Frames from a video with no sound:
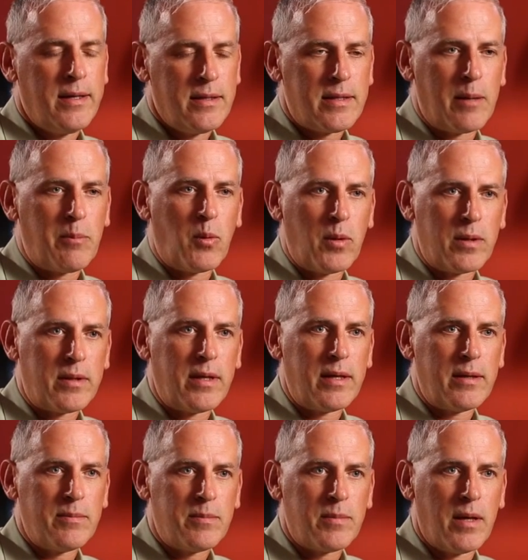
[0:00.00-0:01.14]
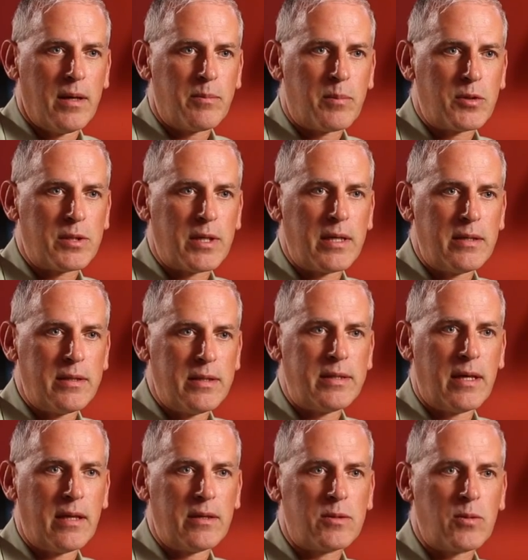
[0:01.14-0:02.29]
at that point they uh, proceeded to
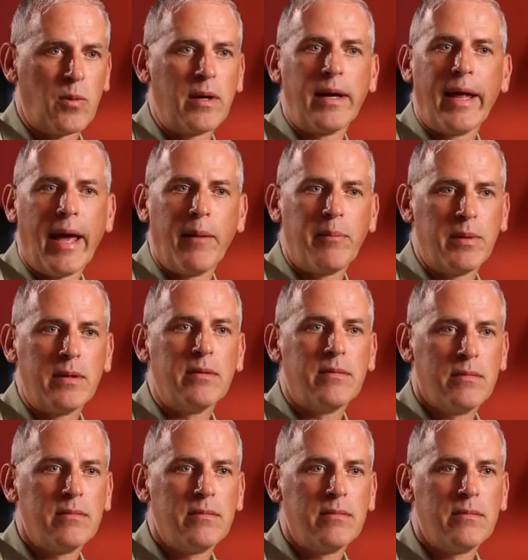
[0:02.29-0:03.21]
tell us what had happened.